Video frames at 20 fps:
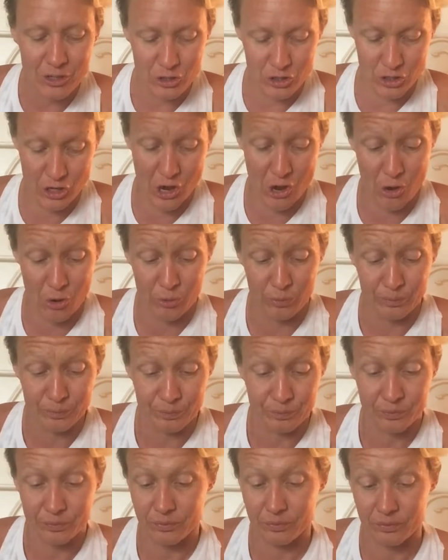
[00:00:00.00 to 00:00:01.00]
So
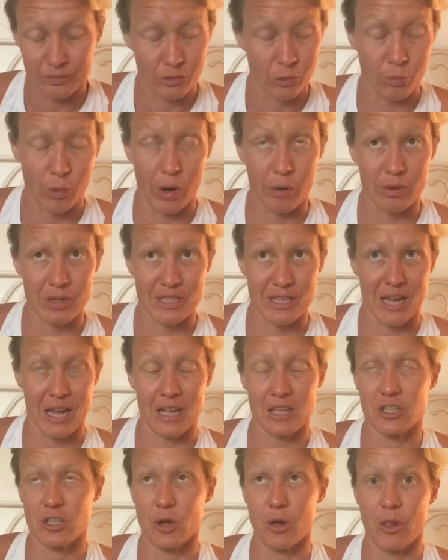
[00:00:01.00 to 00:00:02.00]
where was I?
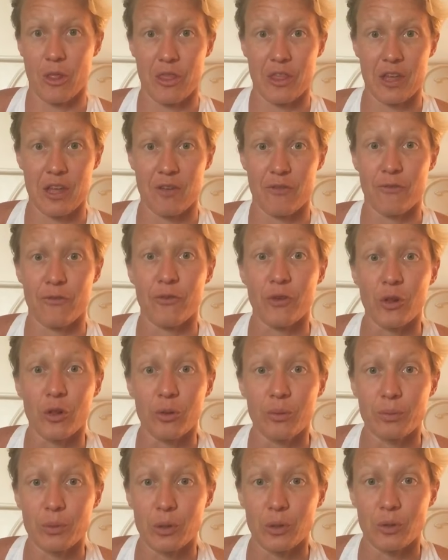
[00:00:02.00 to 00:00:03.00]
So the
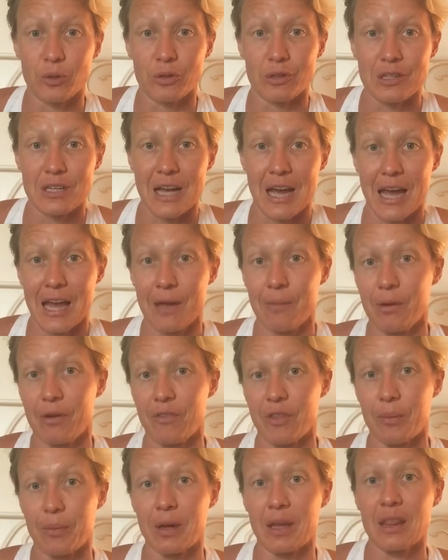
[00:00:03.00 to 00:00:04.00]
full moon time
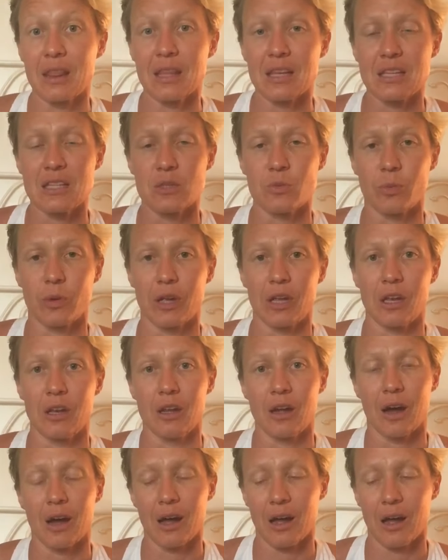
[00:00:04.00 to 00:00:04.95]
of the month is when